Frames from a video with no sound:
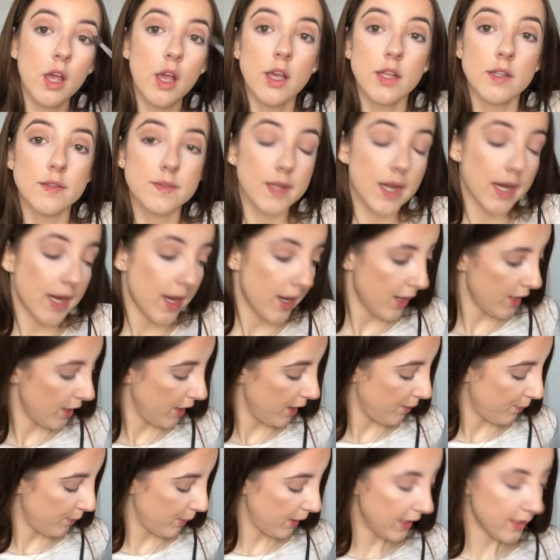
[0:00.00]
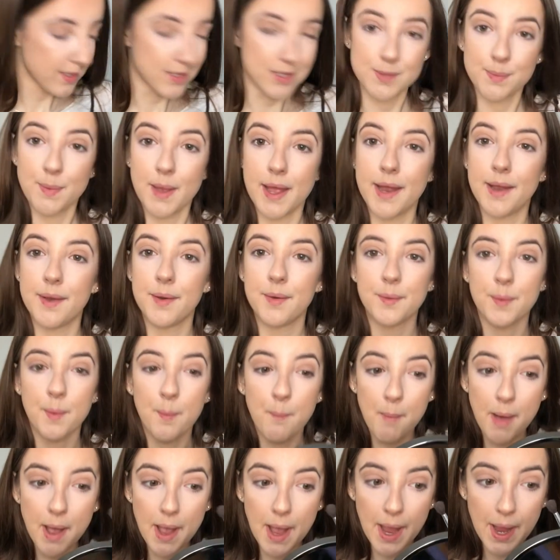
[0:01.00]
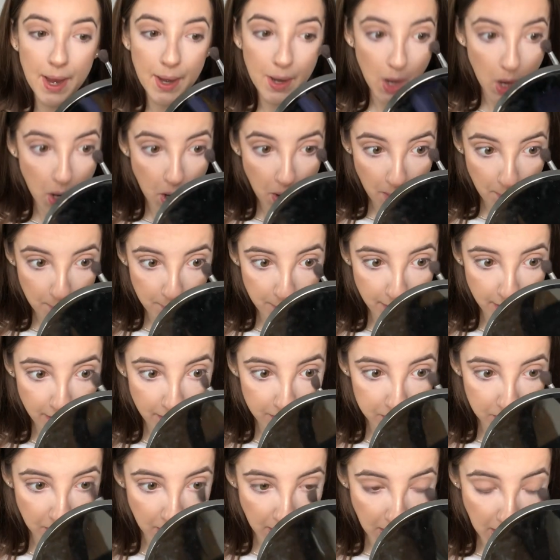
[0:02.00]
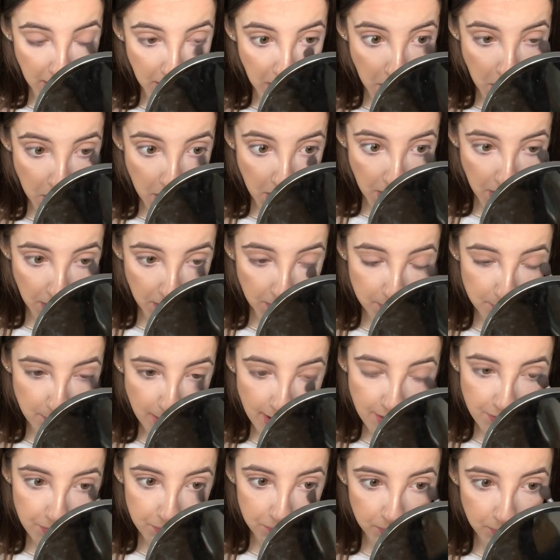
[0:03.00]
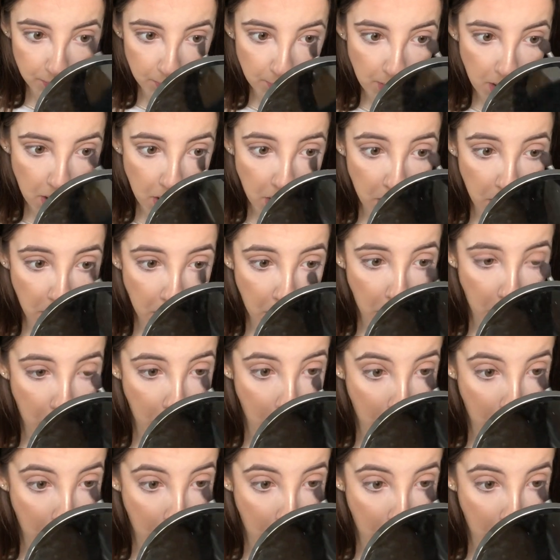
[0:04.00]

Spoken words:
stay at home and I'll spend my birthday in the bathroom.